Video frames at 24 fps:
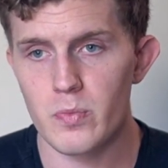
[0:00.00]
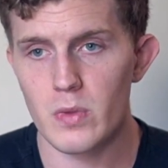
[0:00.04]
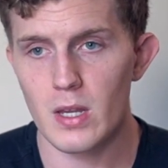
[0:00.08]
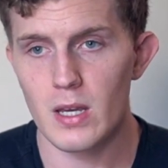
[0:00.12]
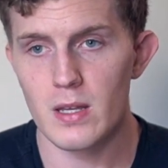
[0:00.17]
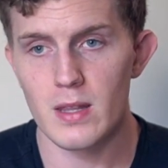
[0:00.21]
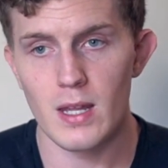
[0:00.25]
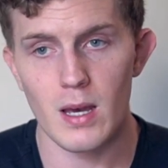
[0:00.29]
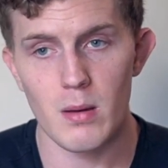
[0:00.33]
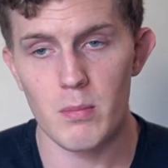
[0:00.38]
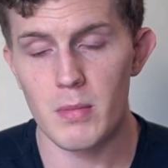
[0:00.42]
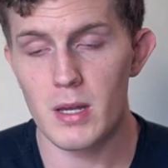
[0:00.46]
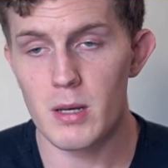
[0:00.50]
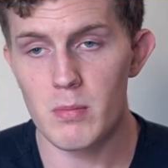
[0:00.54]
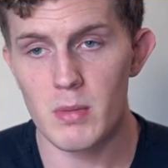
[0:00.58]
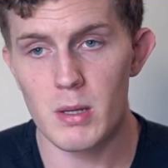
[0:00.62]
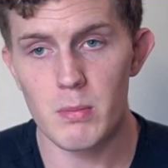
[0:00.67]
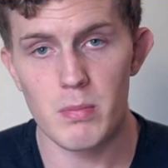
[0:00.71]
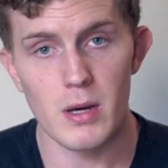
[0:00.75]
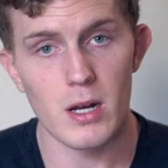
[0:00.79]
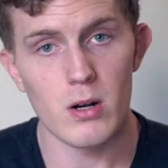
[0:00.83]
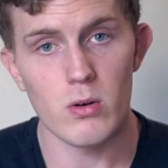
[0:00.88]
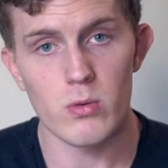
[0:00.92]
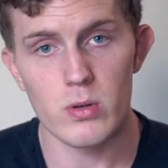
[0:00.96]
And that made me
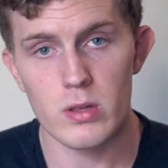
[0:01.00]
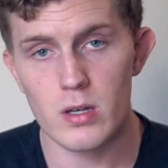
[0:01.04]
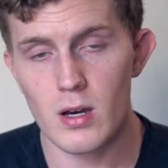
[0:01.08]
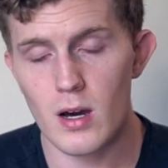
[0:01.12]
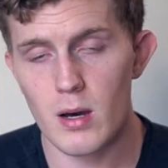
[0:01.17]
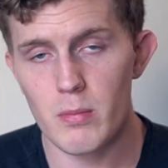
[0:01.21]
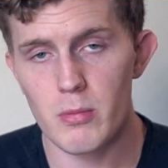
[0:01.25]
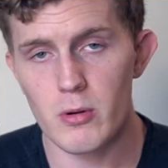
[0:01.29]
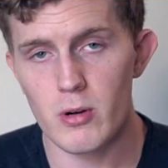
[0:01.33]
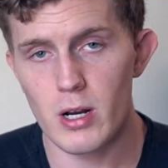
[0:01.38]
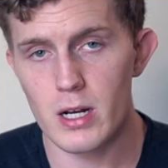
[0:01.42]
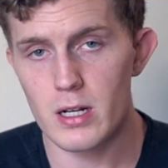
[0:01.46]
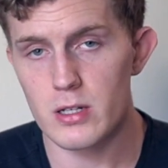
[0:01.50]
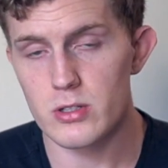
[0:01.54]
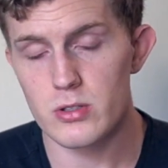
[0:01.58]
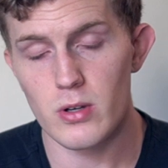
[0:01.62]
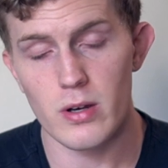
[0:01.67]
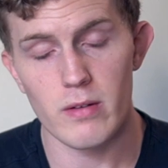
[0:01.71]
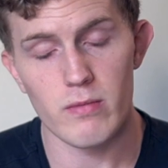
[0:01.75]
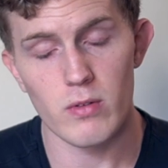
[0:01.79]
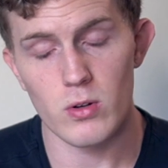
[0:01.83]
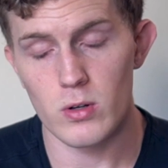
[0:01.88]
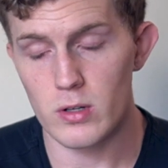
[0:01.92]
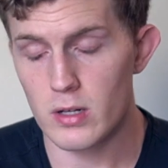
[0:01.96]
better with copywriting. So
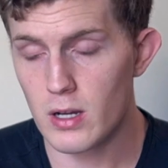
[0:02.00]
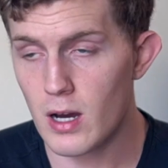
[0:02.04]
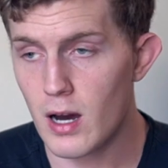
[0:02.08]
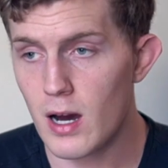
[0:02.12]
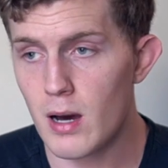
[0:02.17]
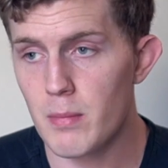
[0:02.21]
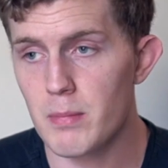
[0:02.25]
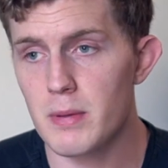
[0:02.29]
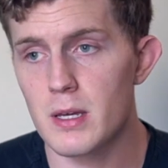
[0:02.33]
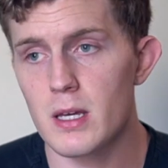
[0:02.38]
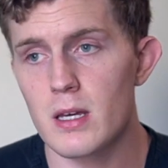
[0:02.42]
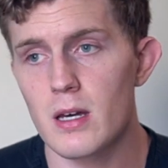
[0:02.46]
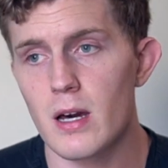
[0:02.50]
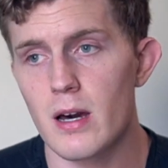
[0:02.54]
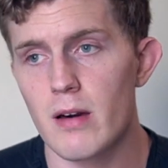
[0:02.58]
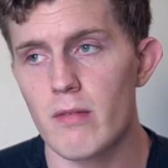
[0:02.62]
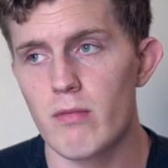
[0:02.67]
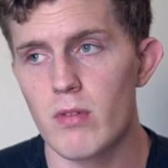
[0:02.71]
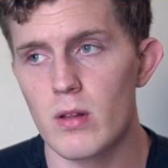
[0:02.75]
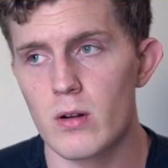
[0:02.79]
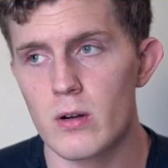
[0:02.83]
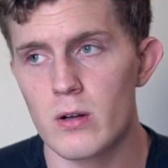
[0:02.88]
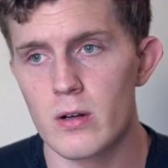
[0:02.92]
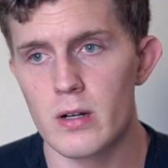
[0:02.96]
I've learned copy,
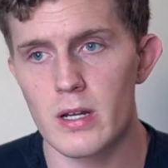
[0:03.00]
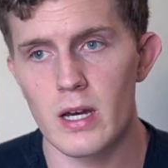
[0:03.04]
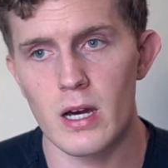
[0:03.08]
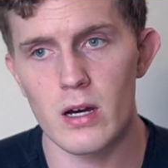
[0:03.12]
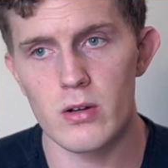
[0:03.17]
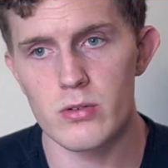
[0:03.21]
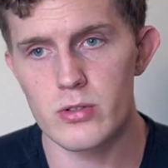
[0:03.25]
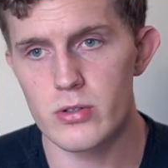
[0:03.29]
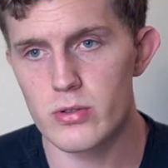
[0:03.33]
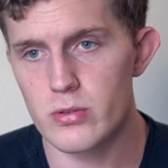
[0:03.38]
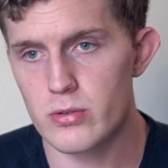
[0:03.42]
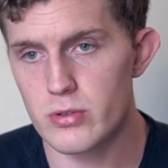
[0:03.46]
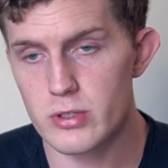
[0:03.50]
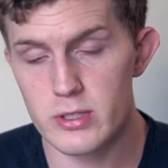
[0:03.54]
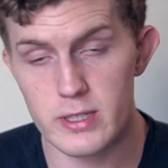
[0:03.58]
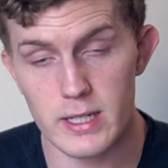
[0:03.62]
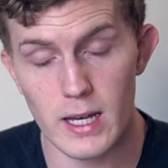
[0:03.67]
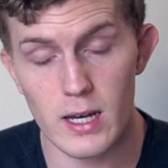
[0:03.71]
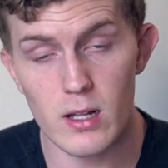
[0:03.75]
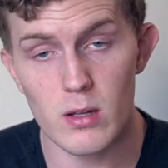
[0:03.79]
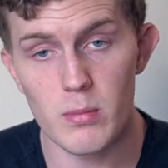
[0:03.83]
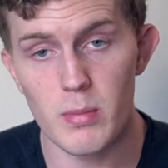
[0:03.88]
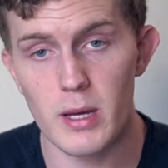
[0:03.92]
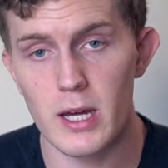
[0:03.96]
I've learned how to
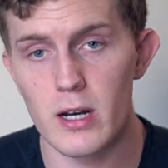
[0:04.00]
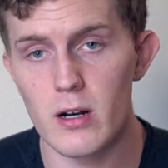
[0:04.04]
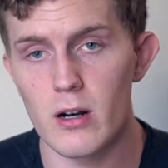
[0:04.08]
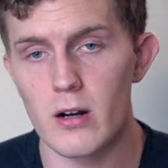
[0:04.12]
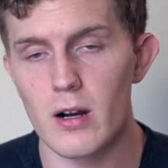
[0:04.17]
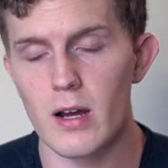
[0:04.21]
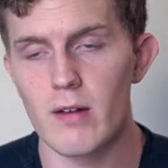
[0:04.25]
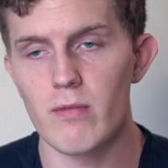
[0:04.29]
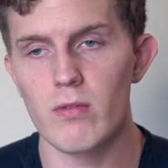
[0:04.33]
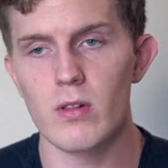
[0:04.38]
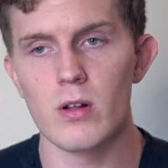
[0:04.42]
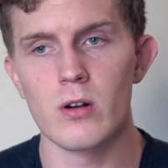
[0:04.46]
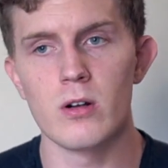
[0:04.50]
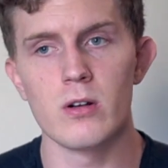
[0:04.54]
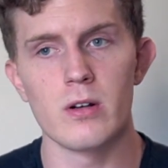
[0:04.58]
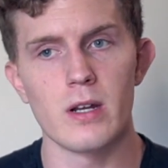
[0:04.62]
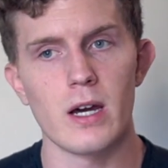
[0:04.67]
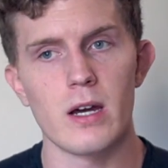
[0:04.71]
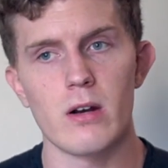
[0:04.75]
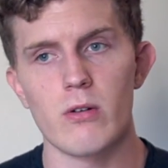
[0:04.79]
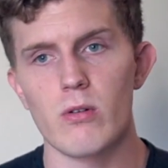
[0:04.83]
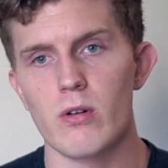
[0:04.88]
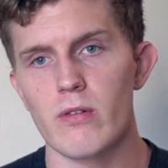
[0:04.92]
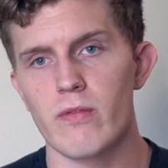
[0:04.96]
sell better, I've learned
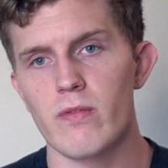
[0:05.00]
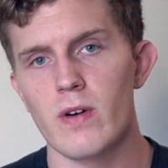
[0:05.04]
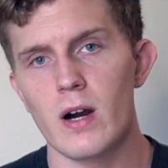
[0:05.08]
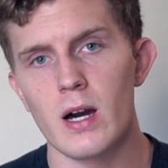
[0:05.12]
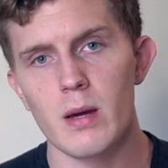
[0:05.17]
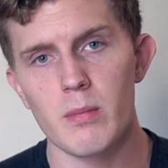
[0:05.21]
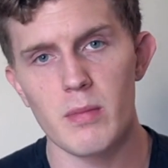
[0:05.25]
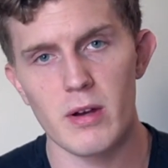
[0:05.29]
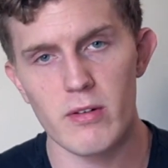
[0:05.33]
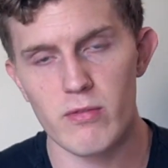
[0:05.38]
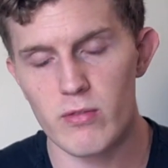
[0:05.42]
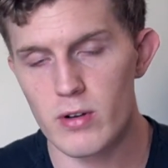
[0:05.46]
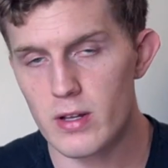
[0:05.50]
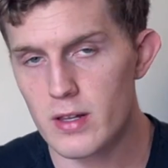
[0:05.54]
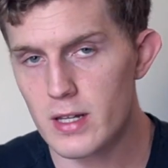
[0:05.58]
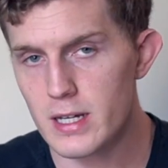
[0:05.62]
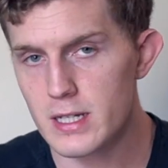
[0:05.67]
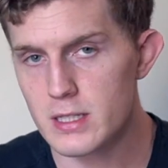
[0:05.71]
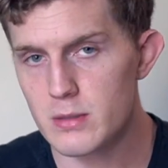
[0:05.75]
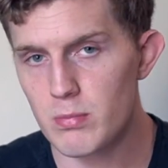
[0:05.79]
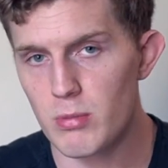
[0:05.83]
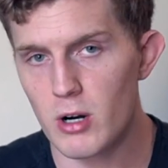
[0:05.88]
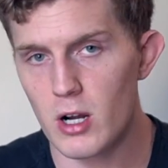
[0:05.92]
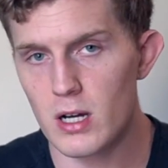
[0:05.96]
how to refine my
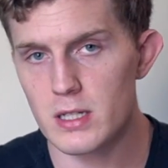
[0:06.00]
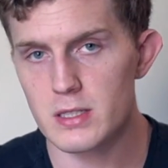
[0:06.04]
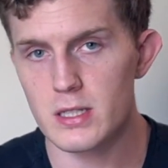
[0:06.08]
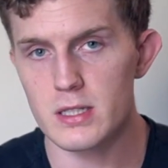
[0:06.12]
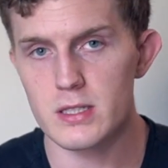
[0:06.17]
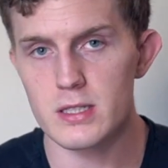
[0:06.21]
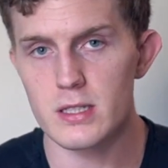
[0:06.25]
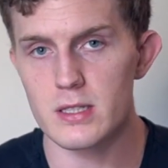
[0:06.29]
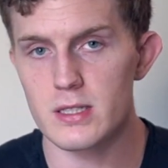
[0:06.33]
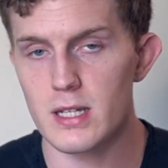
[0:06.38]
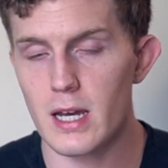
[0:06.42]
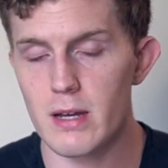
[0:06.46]
freelance processes.